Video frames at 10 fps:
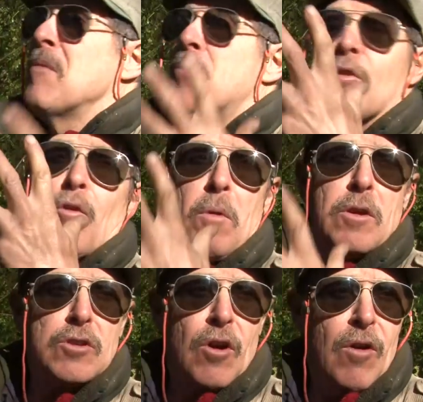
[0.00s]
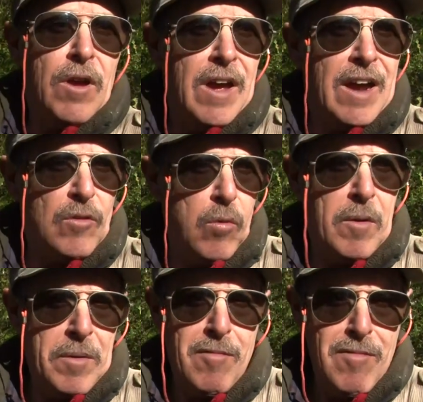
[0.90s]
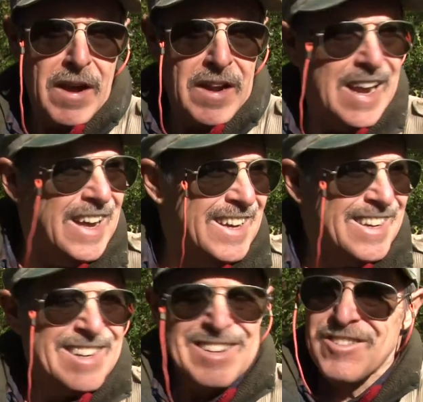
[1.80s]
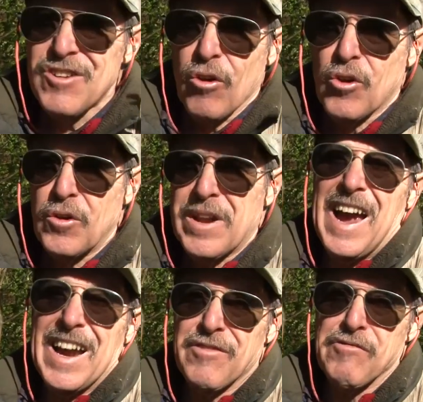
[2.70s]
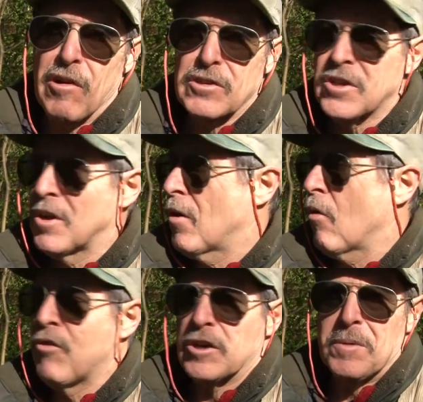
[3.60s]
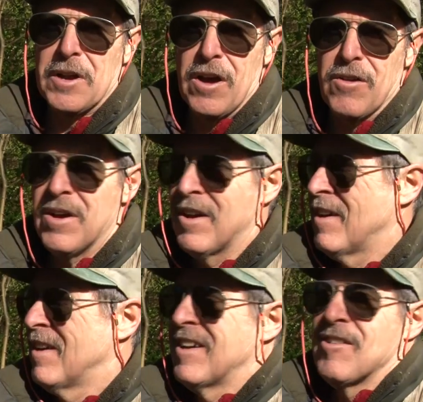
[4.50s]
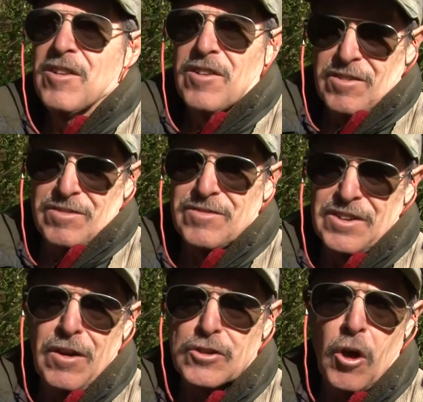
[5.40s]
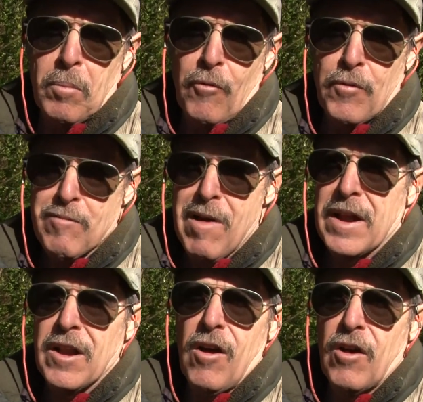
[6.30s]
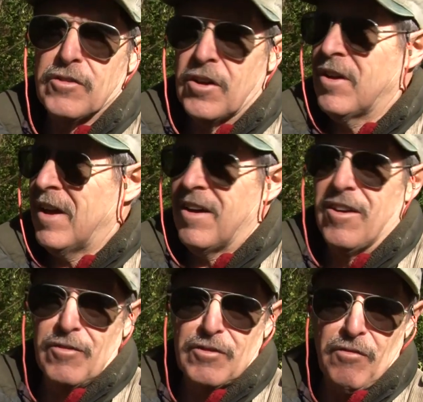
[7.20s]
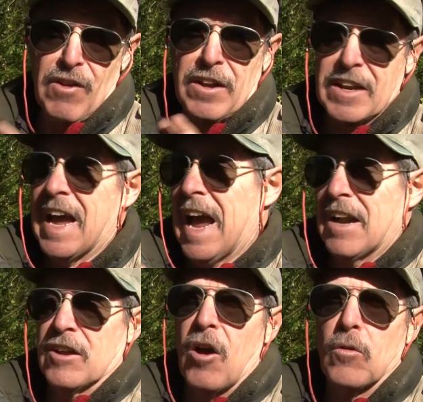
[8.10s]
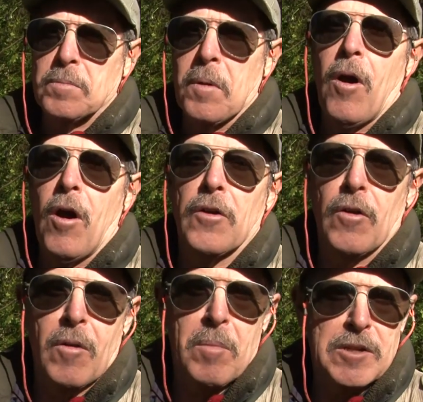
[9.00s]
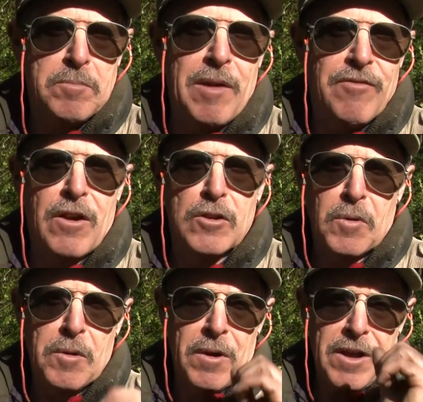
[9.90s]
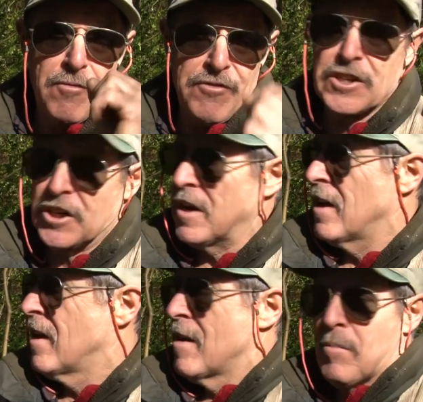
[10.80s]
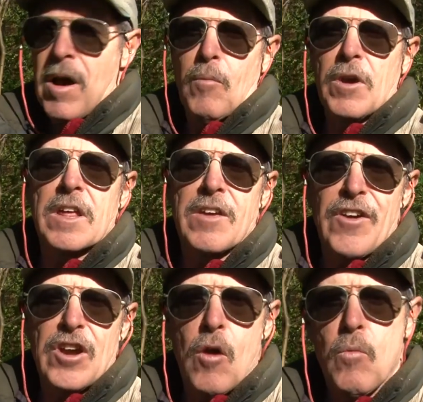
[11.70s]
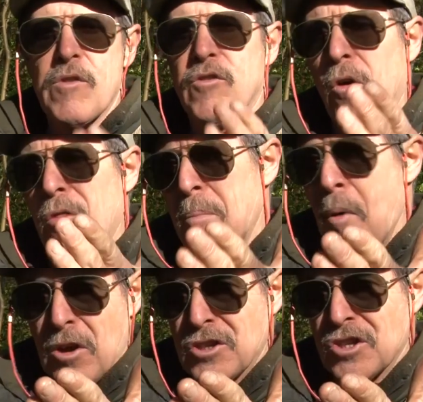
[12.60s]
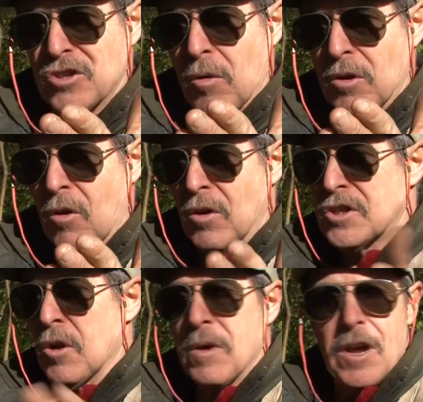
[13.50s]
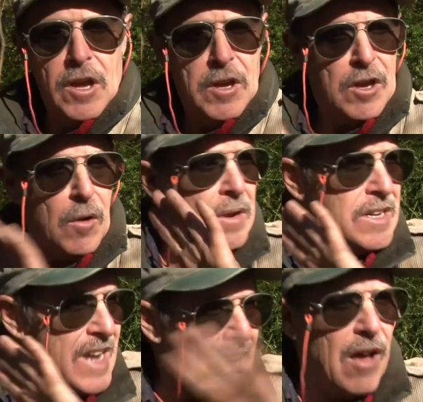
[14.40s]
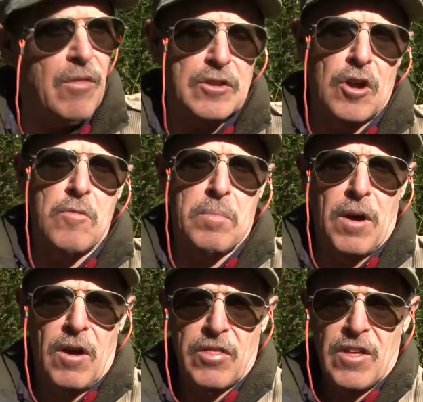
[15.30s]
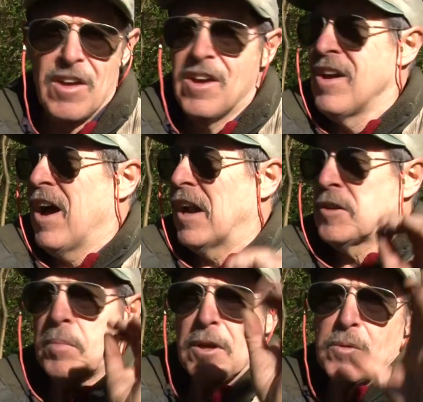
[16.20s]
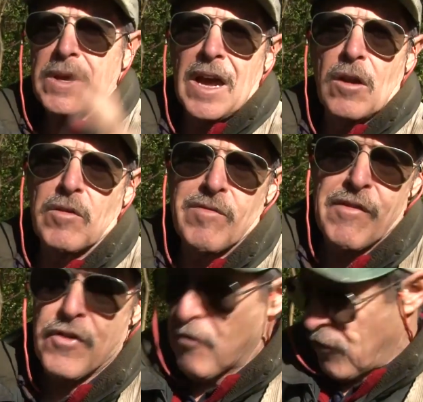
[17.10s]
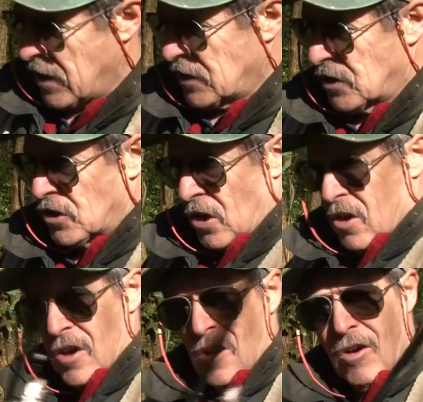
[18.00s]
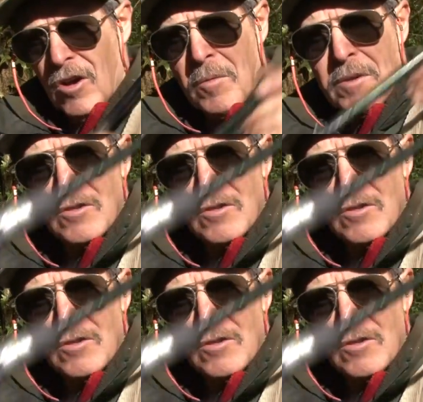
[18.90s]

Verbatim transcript: Beautiful blue sky, had quite a bit of rain, not good, and a frost. All fishermen know, you know, top off with rain after, after flooding and a cold spot are not the best bedfellows when you want to go fishing. But we're going to give it a go. We've got the bikes this time, guys, so we're going to be going down the tow path and as best we can looking for a few features. I'm going to be